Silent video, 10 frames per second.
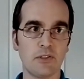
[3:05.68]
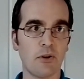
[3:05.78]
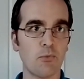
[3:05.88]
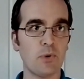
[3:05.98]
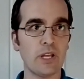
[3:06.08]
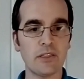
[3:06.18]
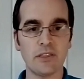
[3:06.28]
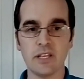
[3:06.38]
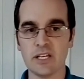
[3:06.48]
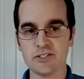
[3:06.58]
or with
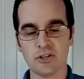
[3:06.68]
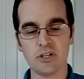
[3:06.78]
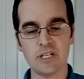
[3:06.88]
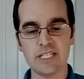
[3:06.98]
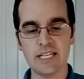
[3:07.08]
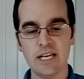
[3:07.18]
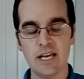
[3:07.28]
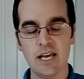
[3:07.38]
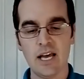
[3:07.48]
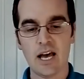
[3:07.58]
the uncertainty,
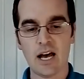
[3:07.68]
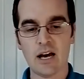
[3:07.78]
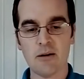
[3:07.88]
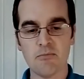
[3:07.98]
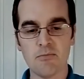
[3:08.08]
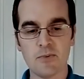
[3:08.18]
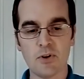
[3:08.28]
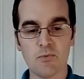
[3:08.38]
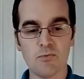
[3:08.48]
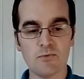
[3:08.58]

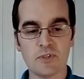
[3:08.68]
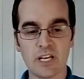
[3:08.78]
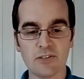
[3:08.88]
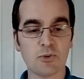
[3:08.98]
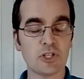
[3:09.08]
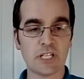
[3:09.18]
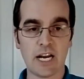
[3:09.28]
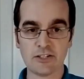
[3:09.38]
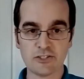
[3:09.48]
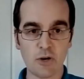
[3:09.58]
things were just kind
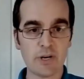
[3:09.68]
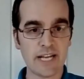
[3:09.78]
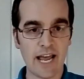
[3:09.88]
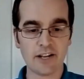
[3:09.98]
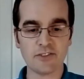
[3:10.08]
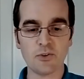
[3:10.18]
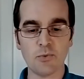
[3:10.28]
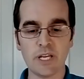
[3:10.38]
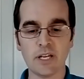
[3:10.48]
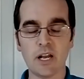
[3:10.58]
of slowing down. And so
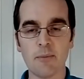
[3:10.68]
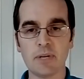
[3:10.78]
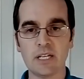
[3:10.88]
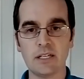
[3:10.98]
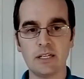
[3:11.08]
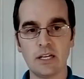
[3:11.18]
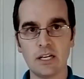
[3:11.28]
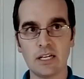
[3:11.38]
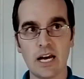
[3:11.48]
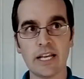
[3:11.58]
we ended up
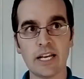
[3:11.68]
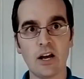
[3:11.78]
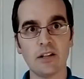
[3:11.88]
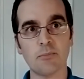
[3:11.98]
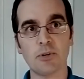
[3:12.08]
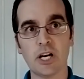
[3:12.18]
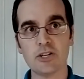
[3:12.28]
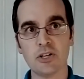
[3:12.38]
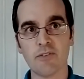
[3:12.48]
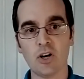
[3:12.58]
cutting the
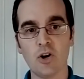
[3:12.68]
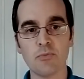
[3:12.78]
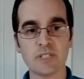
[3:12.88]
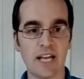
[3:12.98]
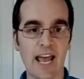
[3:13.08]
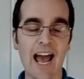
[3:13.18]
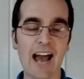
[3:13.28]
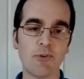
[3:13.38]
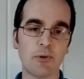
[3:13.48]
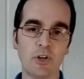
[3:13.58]
production of our homes in
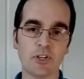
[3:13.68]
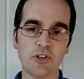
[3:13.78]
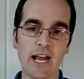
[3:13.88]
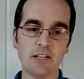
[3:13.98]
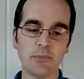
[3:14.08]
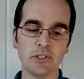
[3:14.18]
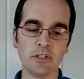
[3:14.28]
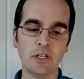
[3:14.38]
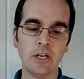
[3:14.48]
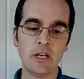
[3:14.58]
half. We were on track to build
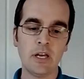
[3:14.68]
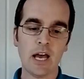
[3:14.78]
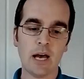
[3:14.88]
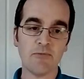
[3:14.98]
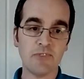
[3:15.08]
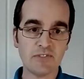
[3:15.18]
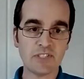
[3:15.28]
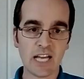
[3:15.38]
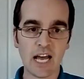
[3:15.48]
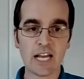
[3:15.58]

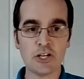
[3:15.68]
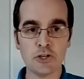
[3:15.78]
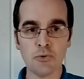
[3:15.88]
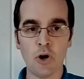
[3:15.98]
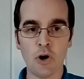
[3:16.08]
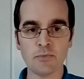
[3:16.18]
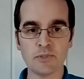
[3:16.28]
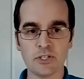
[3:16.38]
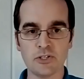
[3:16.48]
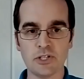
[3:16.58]
59 new homes
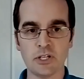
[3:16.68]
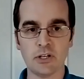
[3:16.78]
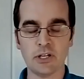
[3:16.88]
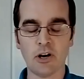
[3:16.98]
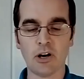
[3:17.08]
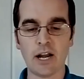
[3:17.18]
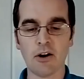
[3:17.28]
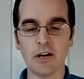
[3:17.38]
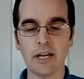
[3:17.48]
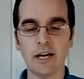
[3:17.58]
this year in our
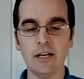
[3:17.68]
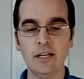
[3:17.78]
area.